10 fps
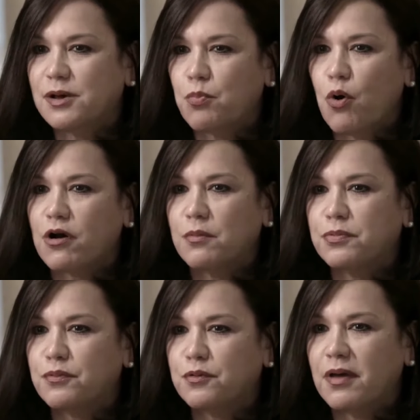I walk them
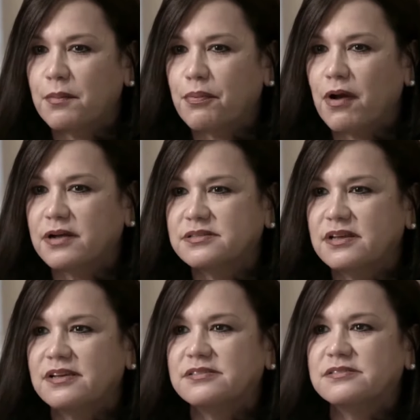through that
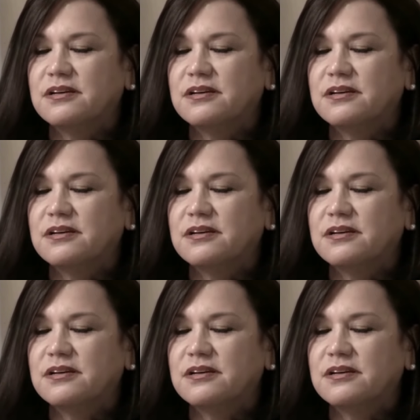process.